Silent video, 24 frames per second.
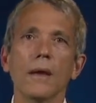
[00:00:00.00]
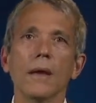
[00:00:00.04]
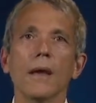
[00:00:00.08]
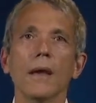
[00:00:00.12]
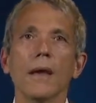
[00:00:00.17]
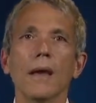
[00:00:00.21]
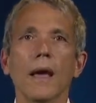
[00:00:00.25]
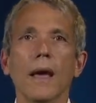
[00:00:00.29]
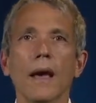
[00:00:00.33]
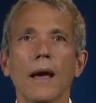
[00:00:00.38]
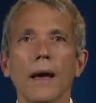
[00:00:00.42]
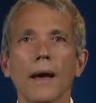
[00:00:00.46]

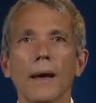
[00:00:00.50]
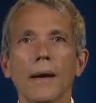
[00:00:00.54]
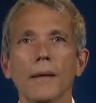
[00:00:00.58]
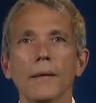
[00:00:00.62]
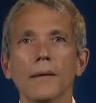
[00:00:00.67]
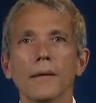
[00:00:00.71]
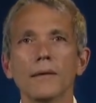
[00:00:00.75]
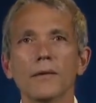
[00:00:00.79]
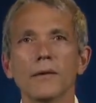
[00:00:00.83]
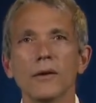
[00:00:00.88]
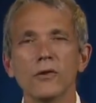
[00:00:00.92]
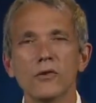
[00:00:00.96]
Uh,
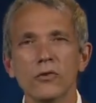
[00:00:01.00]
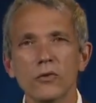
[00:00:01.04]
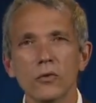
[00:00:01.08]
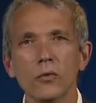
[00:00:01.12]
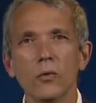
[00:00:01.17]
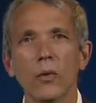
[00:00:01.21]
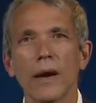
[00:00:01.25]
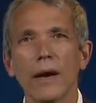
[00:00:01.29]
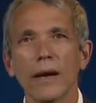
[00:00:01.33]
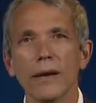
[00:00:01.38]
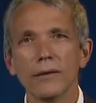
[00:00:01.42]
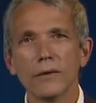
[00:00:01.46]
did you
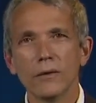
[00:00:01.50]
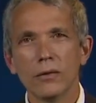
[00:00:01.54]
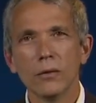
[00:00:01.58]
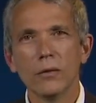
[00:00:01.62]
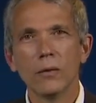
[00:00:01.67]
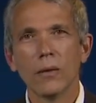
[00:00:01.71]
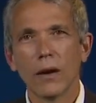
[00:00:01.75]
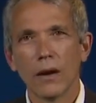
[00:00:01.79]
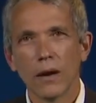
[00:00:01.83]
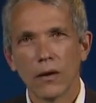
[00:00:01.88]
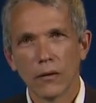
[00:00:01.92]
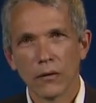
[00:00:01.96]
wait
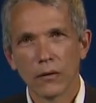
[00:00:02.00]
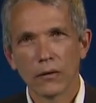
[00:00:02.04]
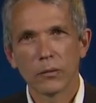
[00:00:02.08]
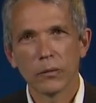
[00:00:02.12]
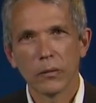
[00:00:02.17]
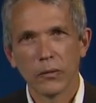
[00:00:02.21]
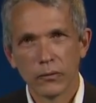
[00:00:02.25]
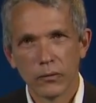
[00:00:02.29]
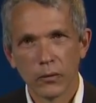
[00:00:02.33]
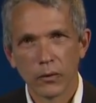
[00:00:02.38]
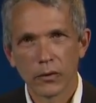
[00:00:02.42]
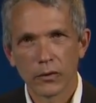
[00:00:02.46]
two hours
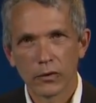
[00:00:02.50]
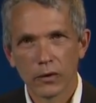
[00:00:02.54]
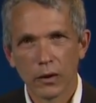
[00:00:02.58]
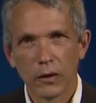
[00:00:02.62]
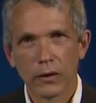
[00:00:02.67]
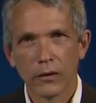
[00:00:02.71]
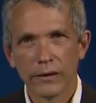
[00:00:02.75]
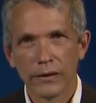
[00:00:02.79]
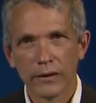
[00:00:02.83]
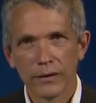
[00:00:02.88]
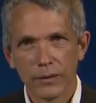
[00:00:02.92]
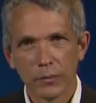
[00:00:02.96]
before
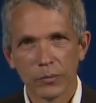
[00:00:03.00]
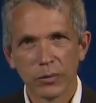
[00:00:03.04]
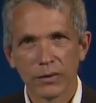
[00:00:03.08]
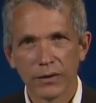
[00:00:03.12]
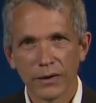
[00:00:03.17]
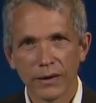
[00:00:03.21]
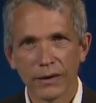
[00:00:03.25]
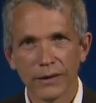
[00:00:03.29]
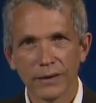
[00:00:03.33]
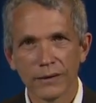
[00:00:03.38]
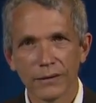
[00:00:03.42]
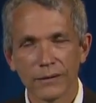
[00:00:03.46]
calling the
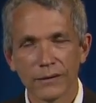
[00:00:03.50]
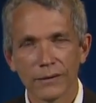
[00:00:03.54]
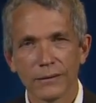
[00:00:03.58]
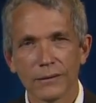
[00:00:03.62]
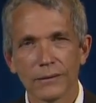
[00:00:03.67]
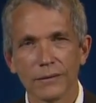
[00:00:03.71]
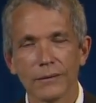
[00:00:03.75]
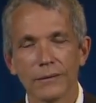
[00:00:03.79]
police?